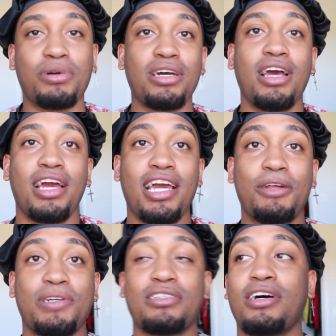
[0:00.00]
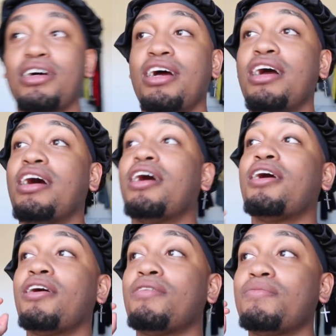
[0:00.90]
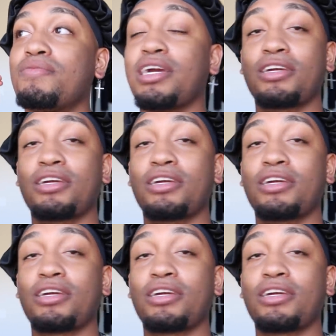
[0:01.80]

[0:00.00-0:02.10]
But anyways, y'all um,